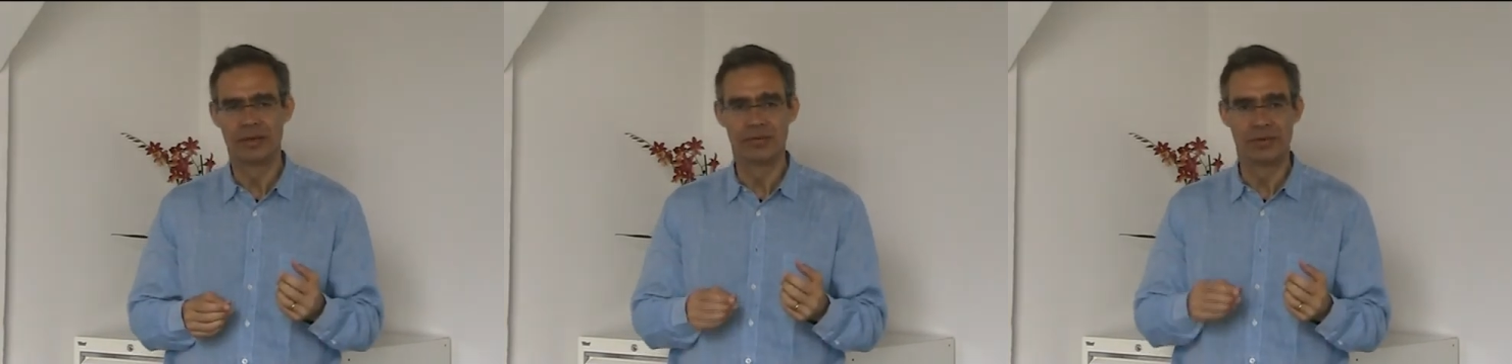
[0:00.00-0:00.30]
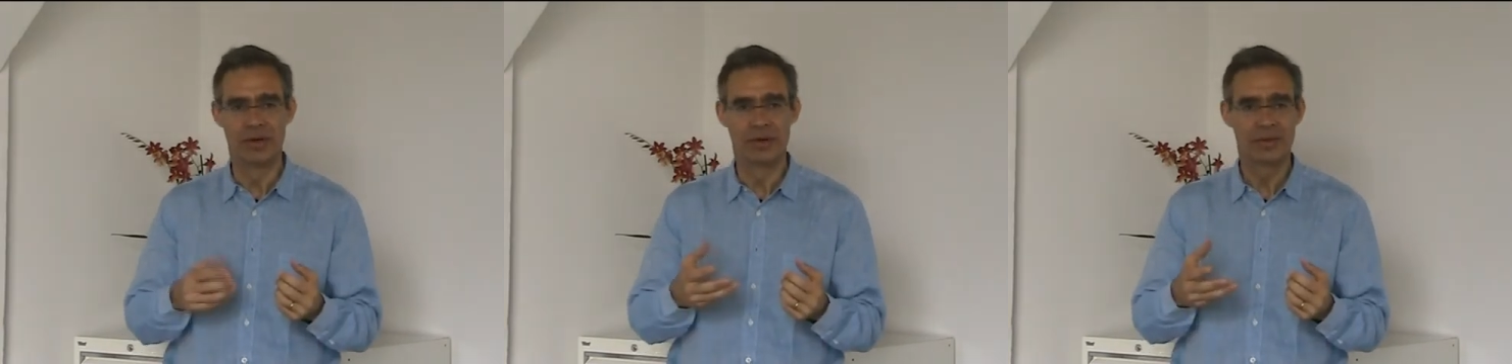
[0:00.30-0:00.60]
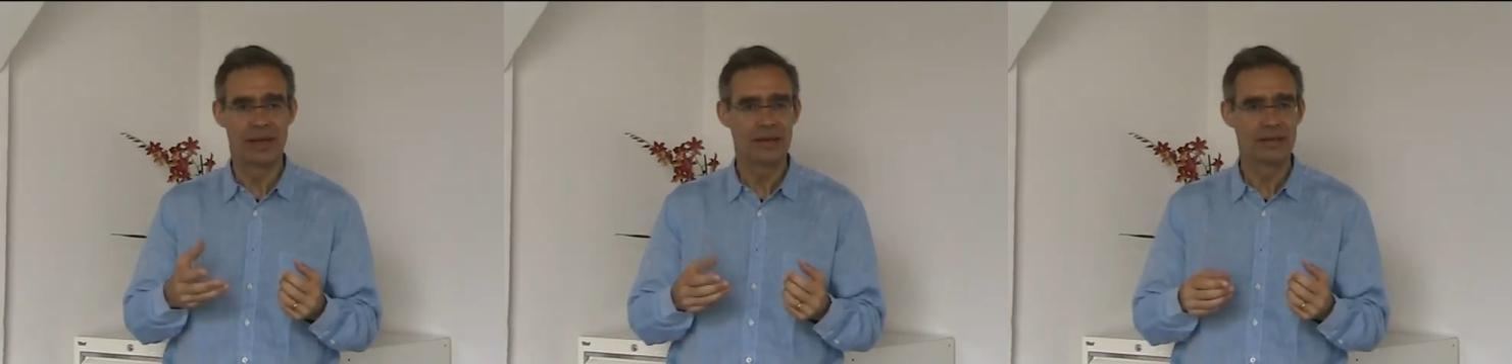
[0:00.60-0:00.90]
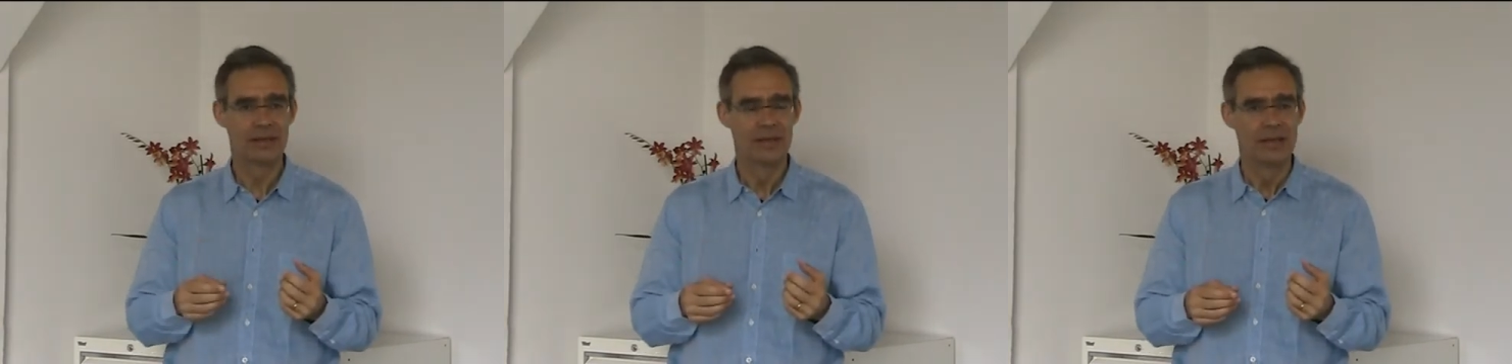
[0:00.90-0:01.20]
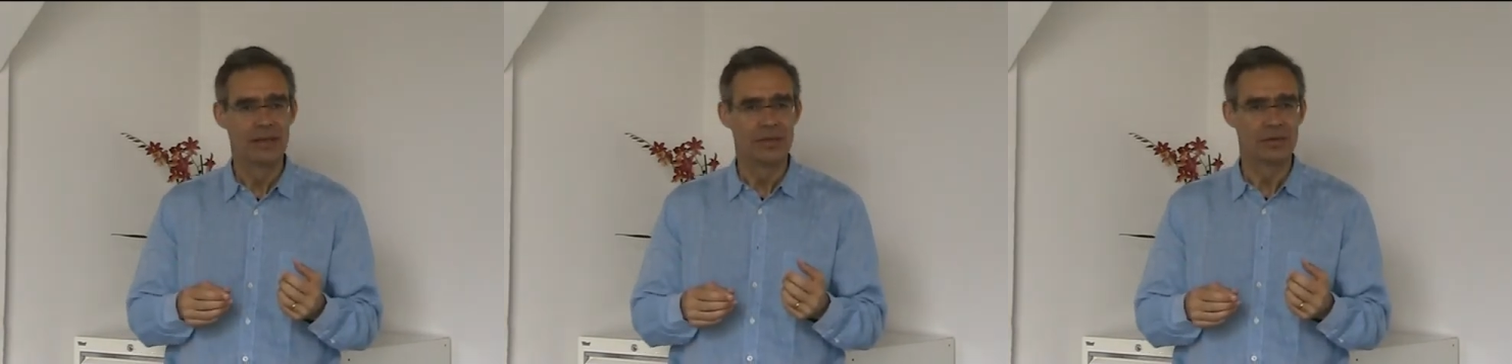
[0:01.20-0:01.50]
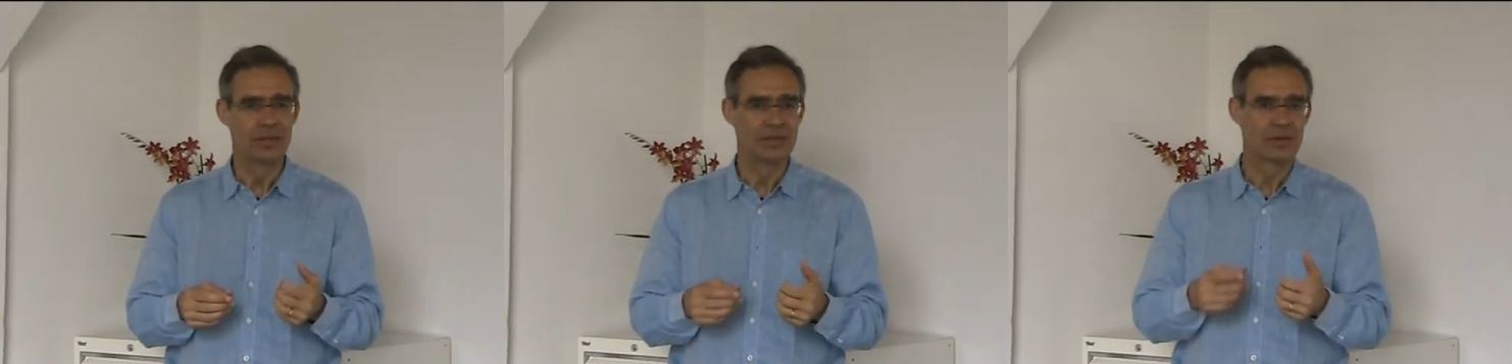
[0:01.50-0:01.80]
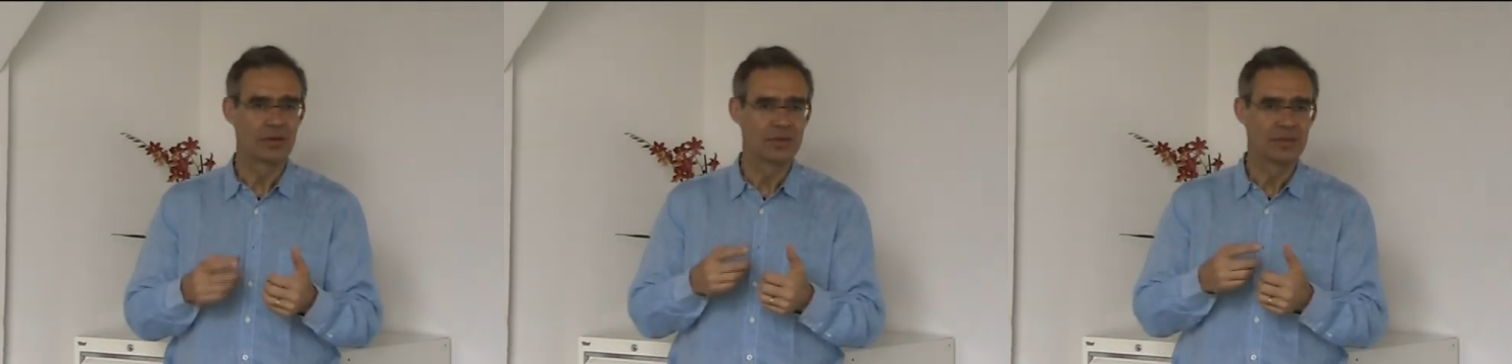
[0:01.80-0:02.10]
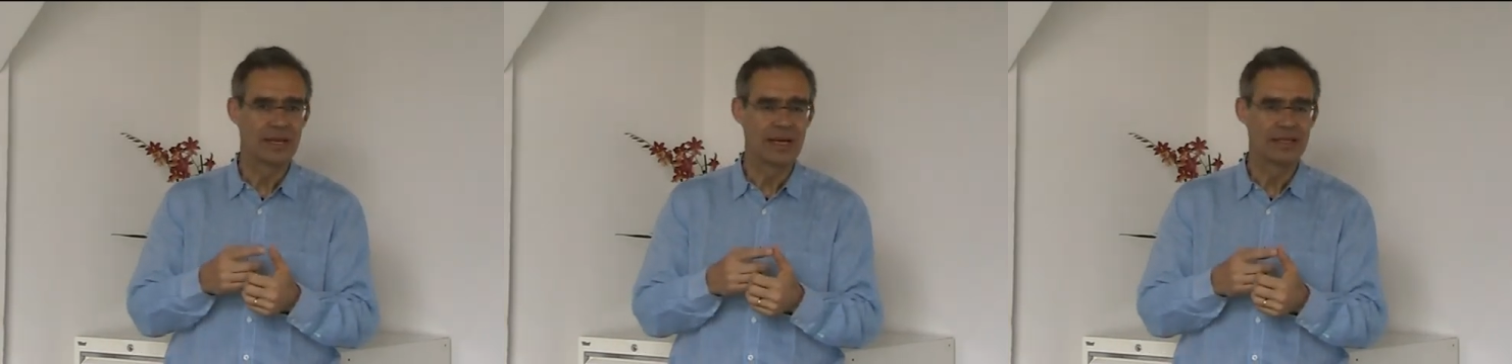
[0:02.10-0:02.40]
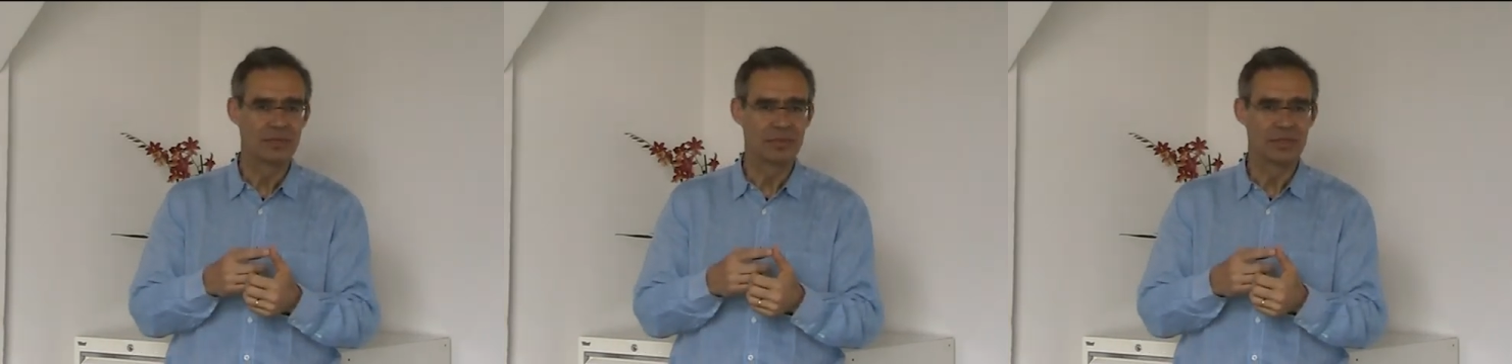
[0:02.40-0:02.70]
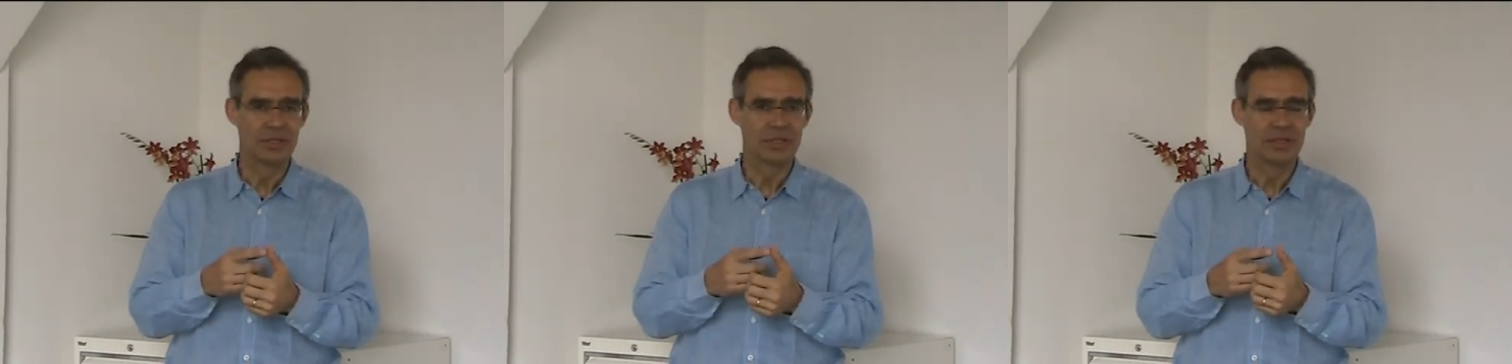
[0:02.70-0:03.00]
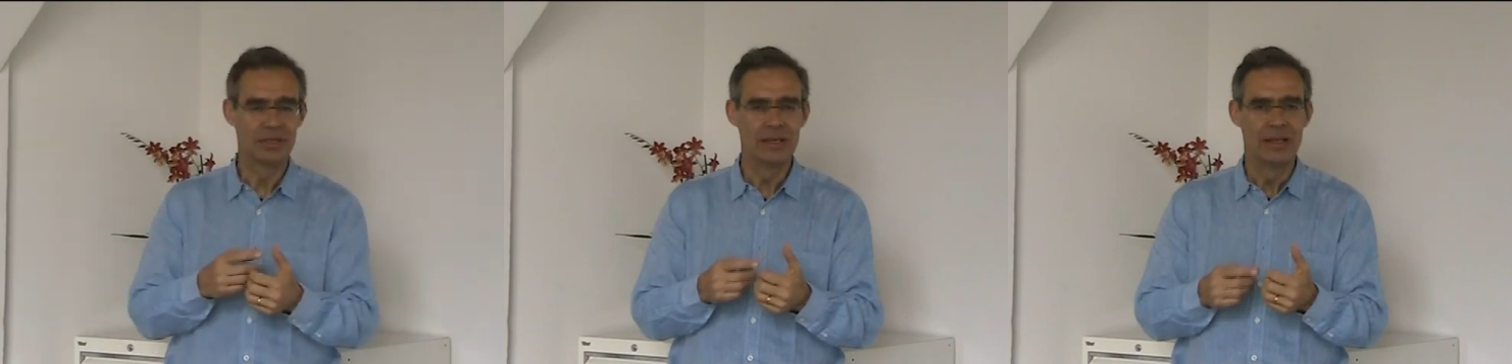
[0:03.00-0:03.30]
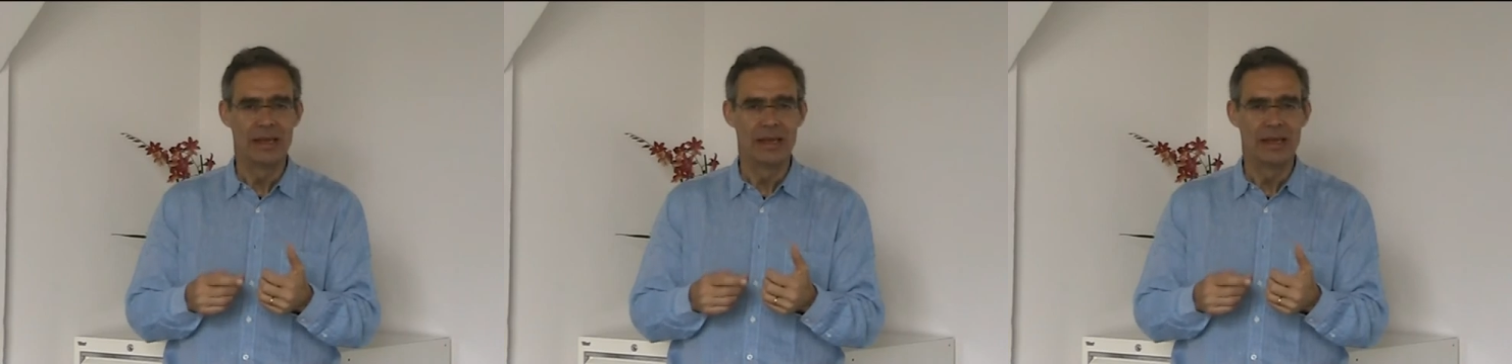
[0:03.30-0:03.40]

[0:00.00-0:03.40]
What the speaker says: If you know that, you can start to size a position,